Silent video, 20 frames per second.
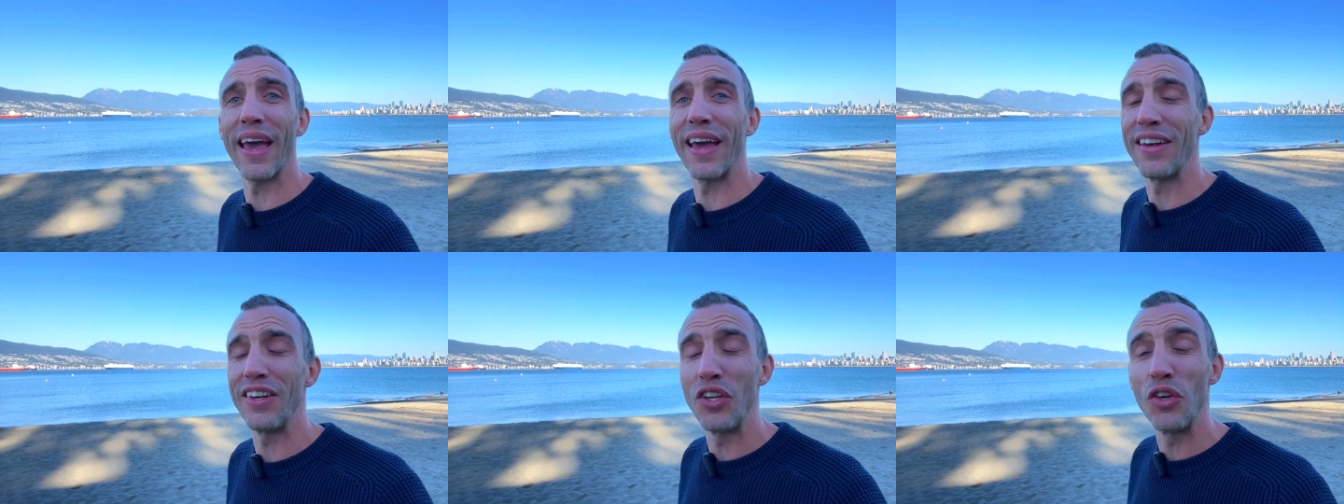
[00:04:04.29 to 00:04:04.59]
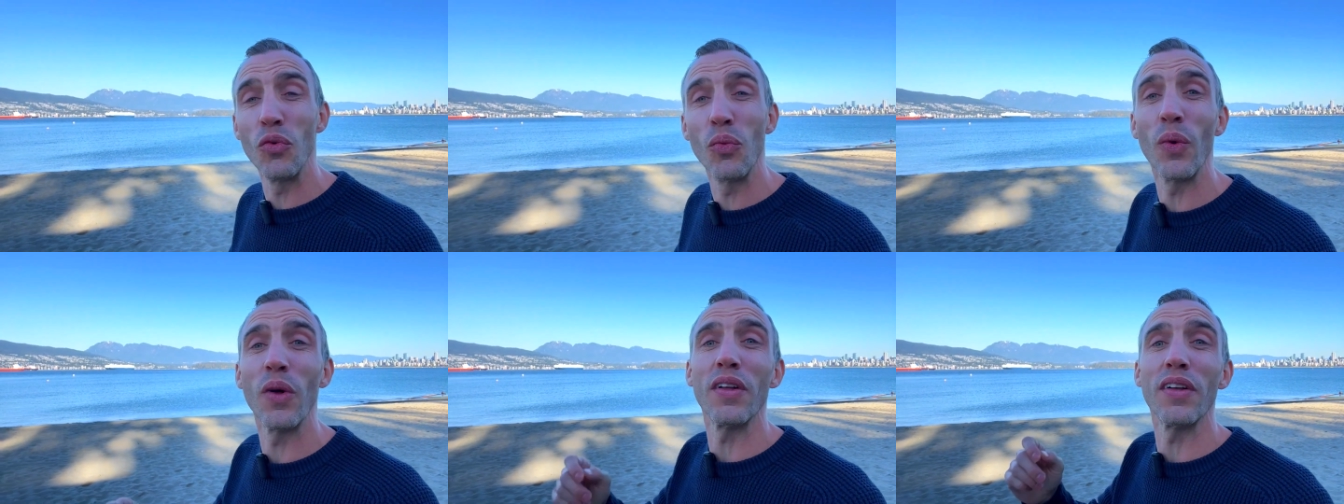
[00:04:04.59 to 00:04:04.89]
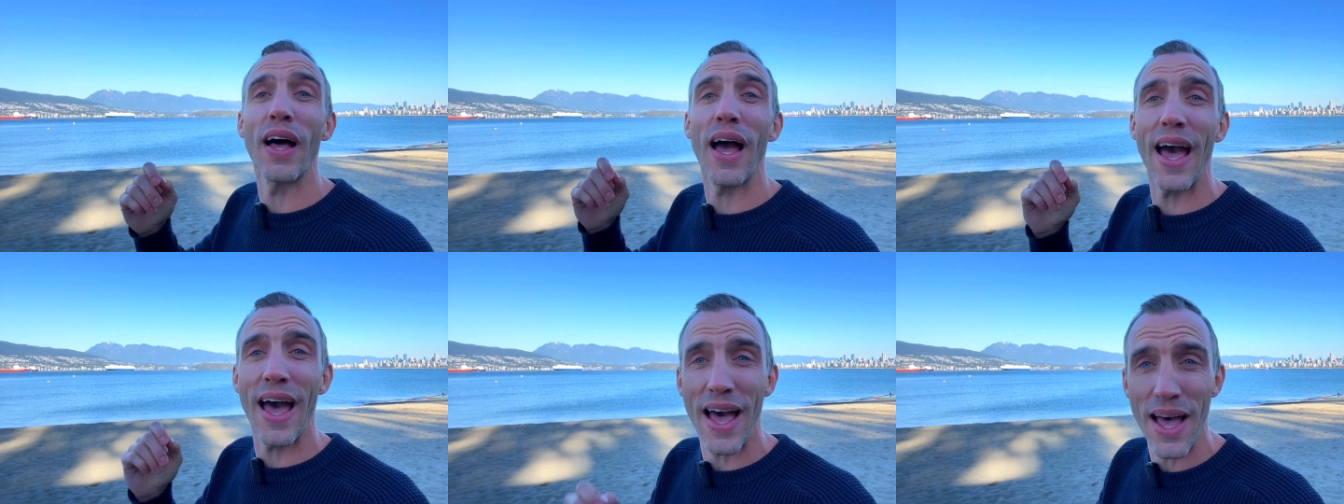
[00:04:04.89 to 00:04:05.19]
and you
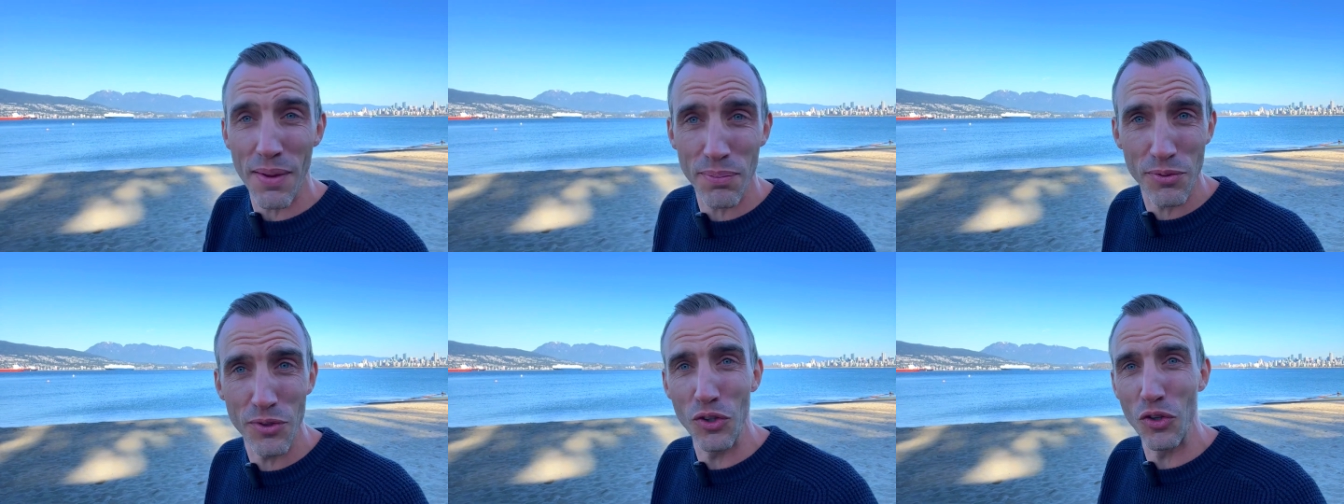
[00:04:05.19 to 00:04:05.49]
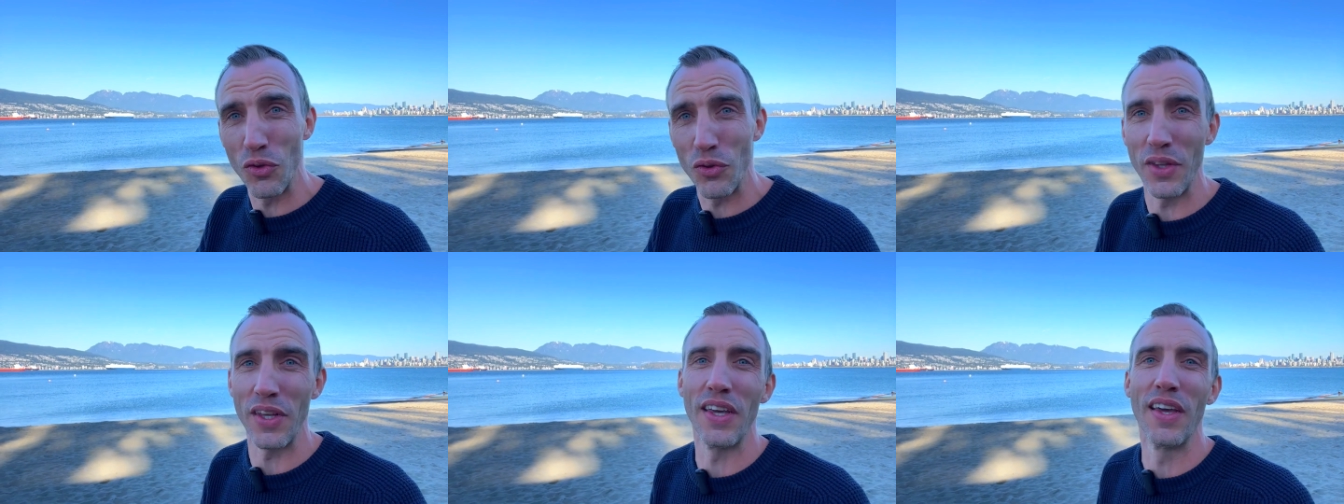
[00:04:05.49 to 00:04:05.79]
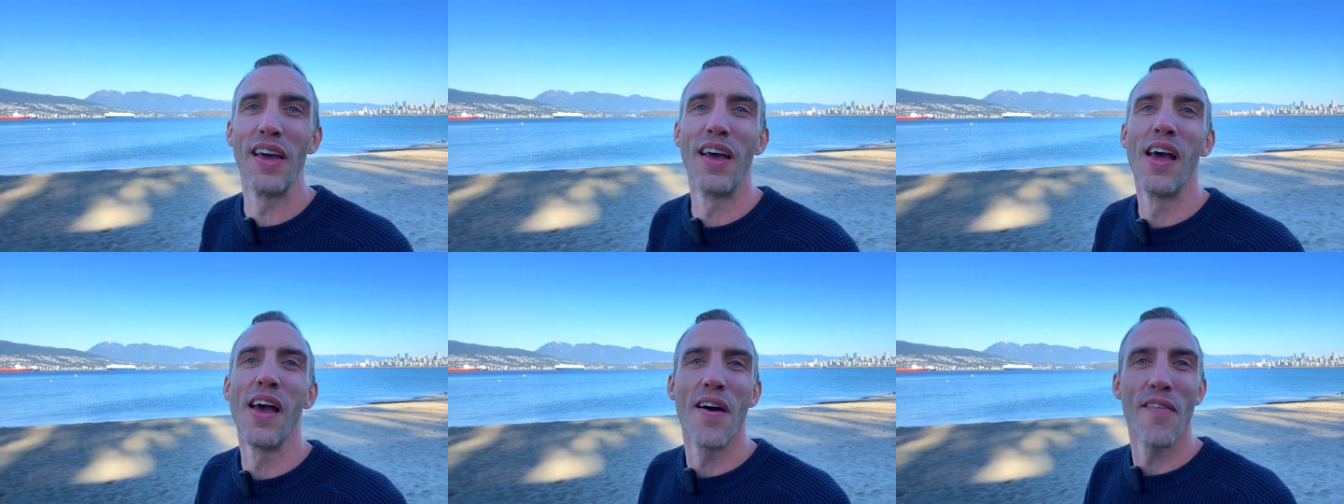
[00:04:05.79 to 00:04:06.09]
will absolutely
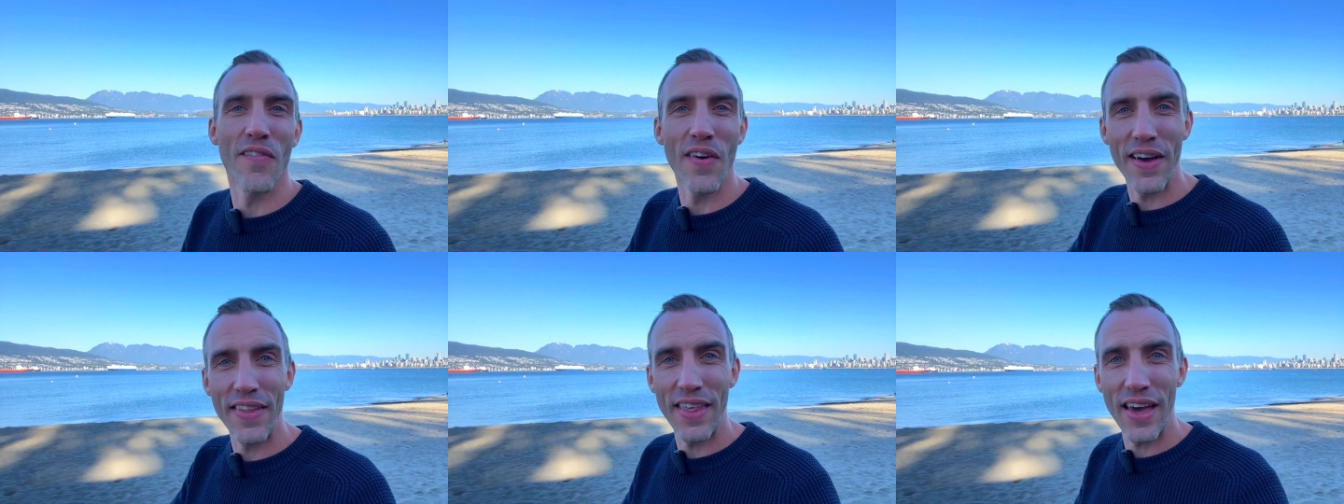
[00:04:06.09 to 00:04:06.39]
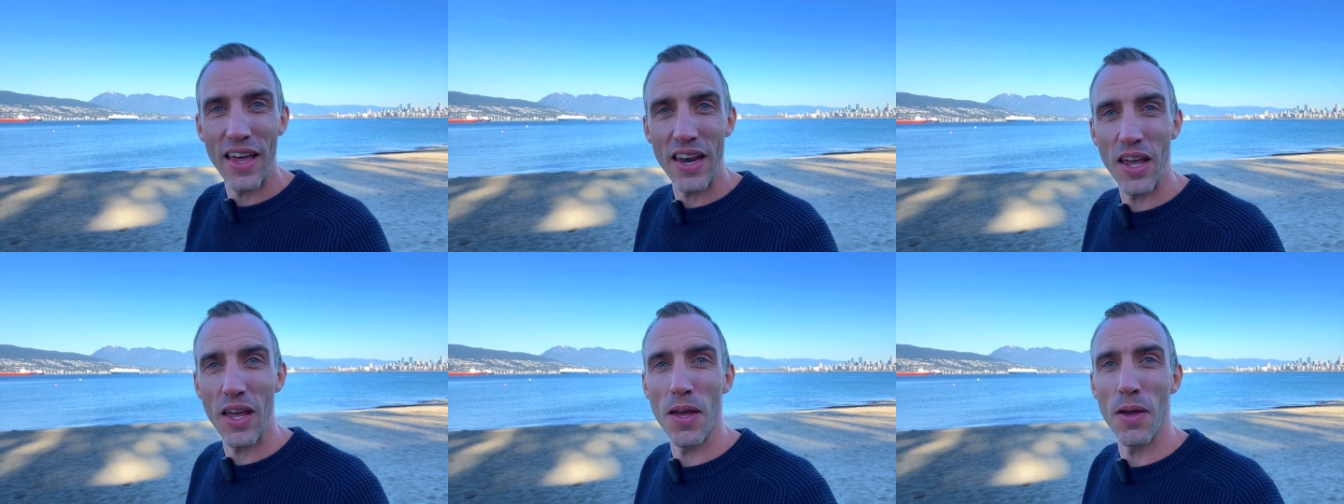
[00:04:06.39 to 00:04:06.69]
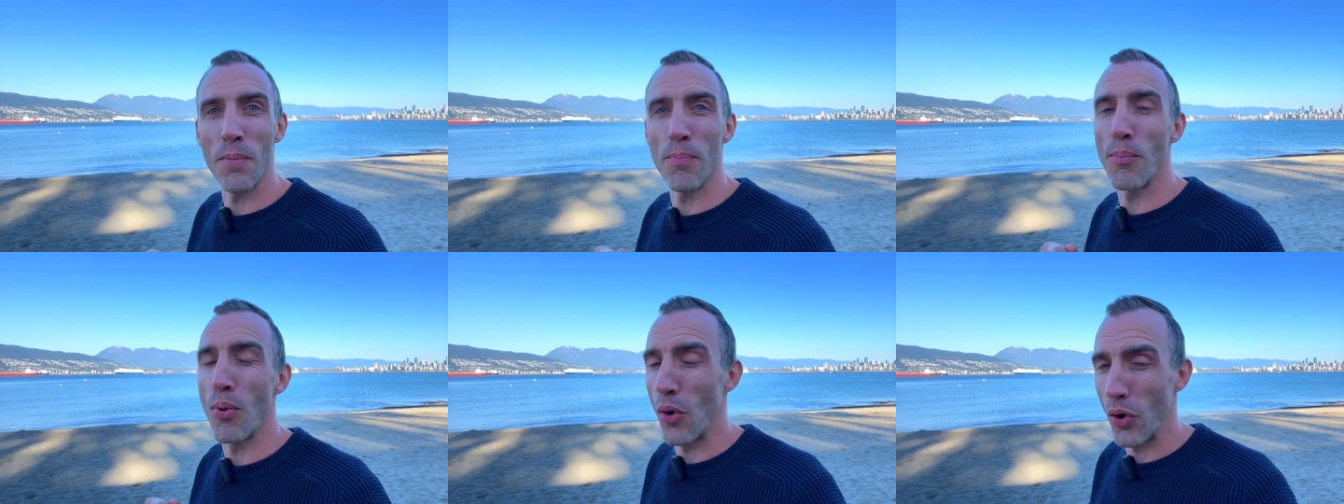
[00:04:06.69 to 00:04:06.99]
find that
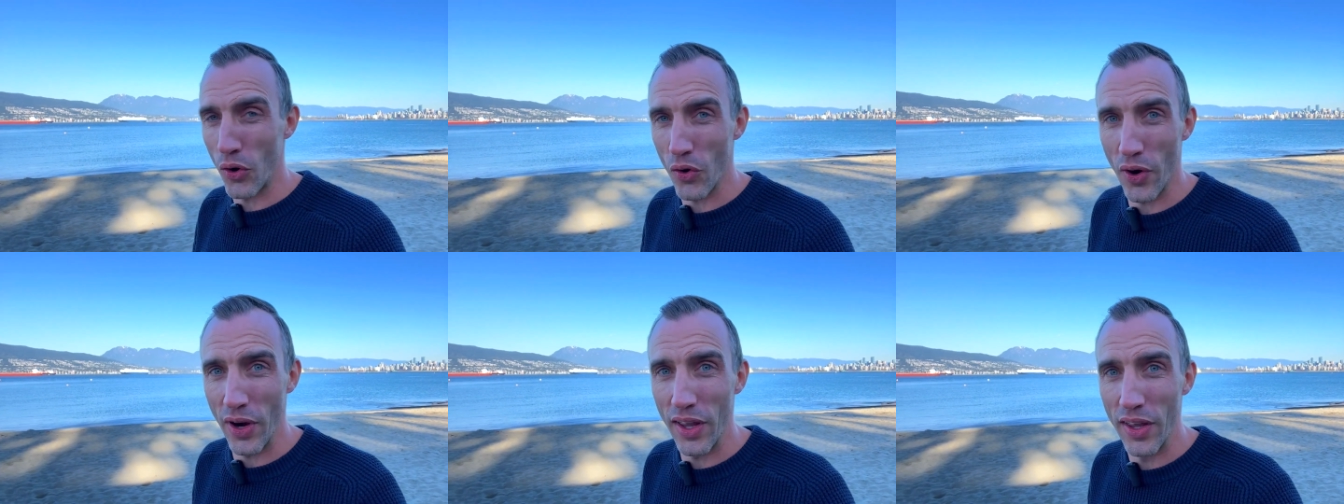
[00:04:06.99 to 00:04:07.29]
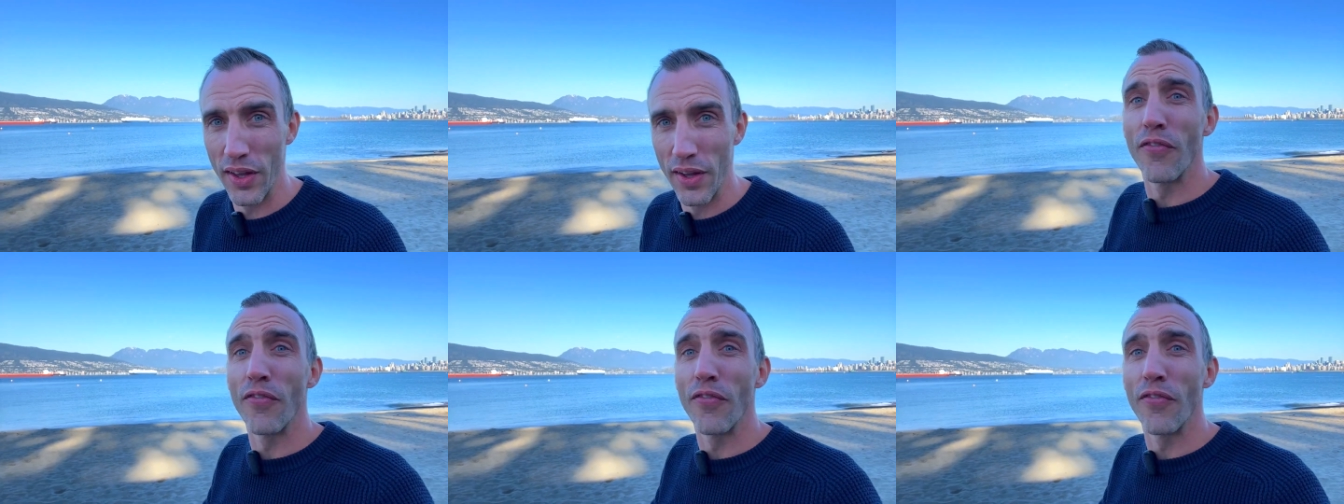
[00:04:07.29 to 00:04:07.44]
in Point Grey.